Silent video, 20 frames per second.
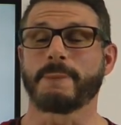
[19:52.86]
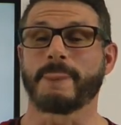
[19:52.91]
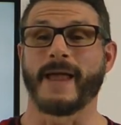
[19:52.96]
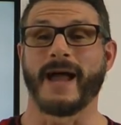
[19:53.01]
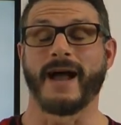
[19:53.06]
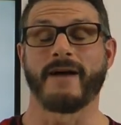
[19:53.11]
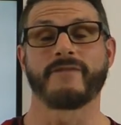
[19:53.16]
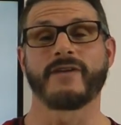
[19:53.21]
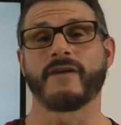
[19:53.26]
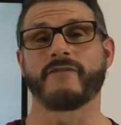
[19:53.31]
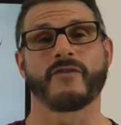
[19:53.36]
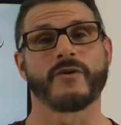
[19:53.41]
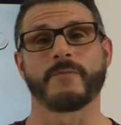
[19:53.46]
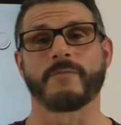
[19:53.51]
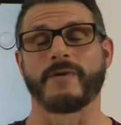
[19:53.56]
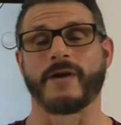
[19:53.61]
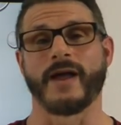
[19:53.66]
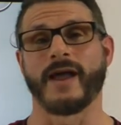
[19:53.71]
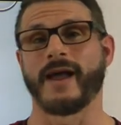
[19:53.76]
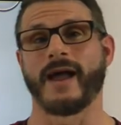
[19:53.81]
have you
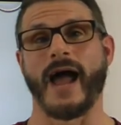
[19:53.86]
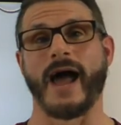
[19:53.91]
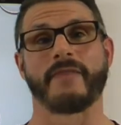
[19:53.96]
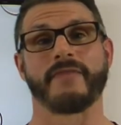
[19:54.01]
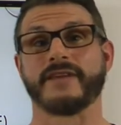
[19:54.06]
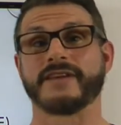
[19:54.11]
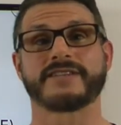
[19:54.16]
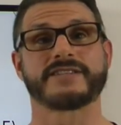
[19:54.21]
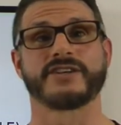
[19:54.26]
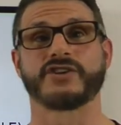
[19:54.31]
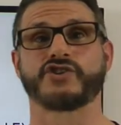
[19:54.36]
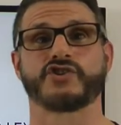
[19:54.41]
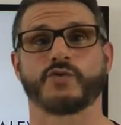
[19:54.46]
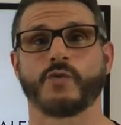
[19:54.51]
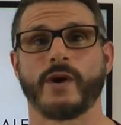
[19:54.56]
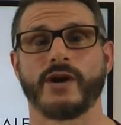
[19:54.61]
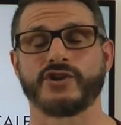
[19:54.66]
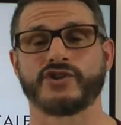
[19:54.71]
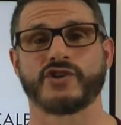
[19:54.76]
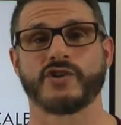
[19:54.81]
ever had this
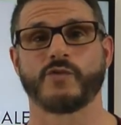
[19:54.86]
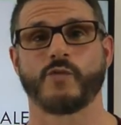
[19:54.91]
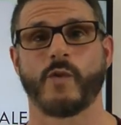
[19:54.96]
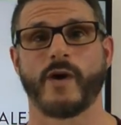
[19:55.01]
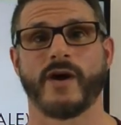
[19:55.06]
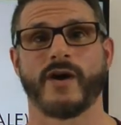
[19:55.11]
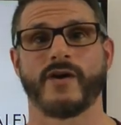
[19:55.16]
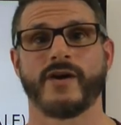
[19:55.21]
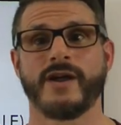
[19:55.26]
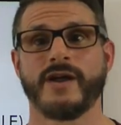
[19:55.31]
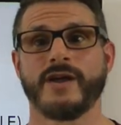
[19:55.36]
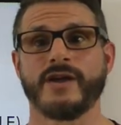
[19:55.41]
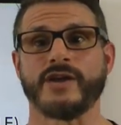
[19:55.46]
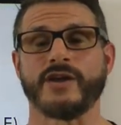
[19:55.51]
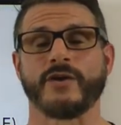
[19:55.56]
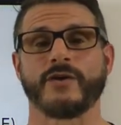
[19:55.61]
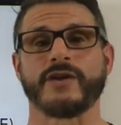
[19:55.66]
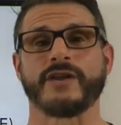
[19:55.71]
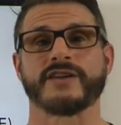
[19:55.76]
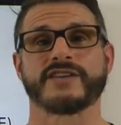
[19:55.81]
situation where
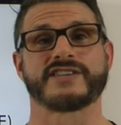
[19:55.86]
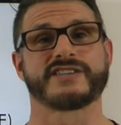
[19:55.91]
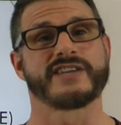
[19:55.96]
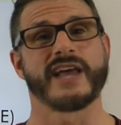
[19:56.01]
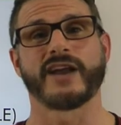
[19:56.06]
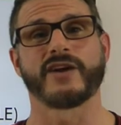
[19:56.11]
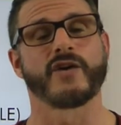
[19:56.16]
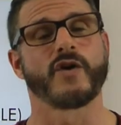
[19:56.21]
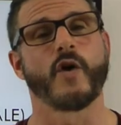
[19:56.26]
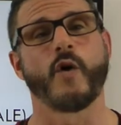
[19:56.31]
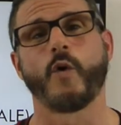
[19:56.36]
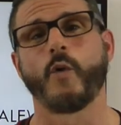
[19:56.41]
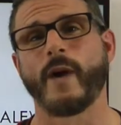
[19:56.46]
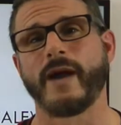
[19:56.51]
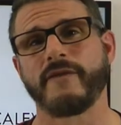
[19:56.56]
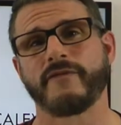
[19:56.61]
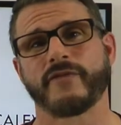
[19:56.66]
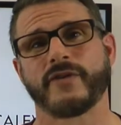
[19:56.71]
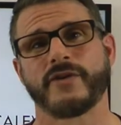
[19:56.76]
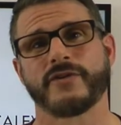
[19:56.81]
you set a goal
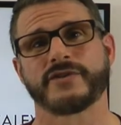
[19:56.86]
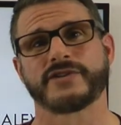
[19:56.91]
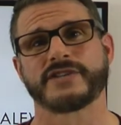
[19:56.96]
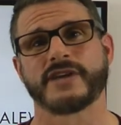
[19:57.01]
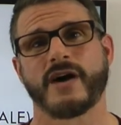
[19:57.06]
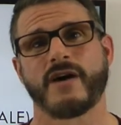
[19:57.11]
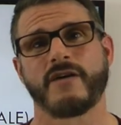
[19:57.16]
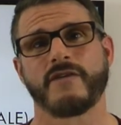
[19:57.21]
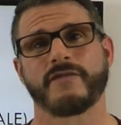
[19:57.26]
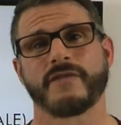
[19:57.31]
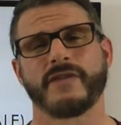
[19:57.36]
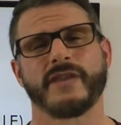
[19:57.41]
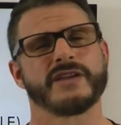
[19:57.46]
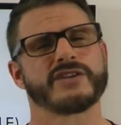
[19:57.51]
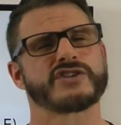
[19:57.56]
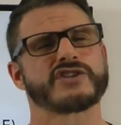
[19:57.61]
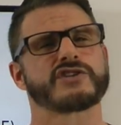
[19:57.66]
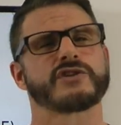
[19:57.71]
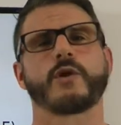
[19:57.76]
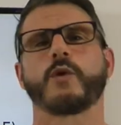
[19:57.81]
weight for yourself and then
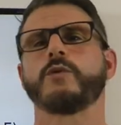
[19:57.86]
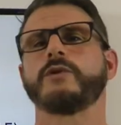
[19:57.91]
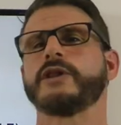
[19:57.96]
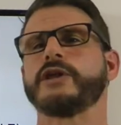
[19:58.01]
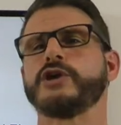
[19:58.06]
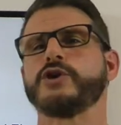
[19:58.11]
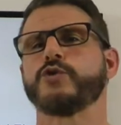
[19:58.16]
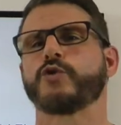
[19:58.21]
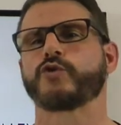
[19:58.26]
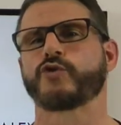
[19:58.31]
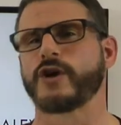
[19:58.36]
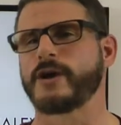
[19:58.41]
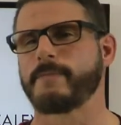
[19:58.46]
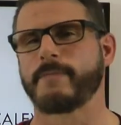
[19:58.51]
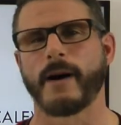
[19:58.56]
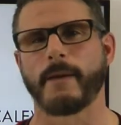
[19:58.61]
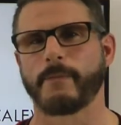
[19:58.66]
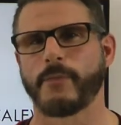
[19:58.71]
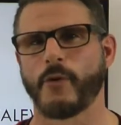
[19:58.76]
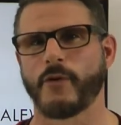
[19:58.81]
slowly you creep
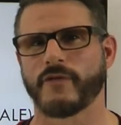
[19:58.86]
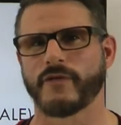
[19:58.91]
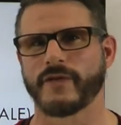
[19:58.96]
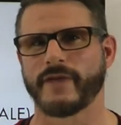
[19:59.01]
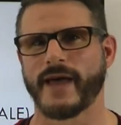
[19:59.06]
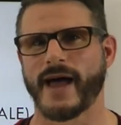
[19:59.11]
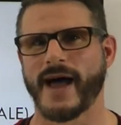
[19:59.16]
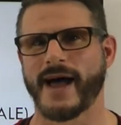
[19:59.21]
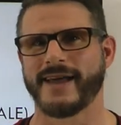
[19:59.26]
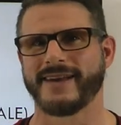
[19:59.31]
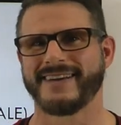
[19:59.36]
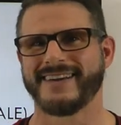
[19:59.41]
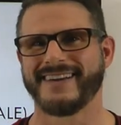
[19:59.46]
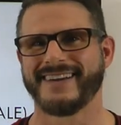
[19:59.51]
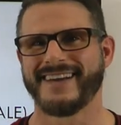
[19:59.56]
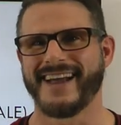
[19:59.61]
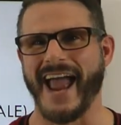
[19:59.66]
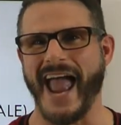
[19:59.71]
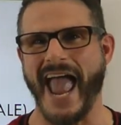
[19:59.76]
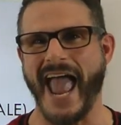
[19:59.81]
up over that,
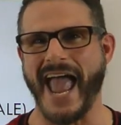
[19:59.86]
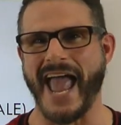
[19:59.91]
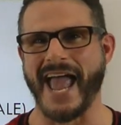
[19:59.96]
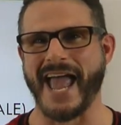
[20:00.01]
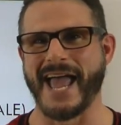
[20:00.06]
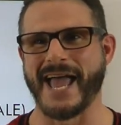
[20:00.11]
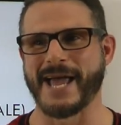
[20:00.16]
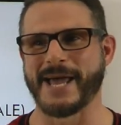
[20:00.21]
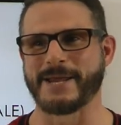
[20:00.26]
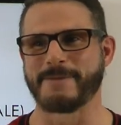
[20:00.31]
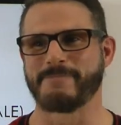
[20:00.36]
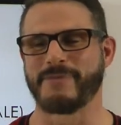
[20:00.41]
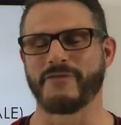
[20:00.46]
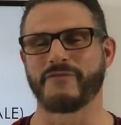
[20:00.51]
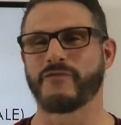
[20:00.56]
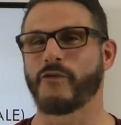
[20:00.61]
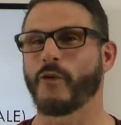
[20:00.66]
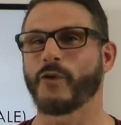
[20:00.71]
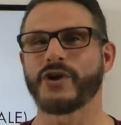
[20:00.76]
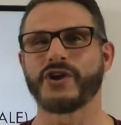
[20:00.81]
and
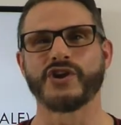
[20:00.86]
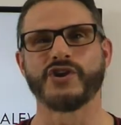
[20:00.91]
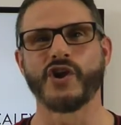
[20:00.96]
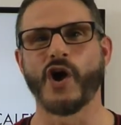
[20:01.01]
before you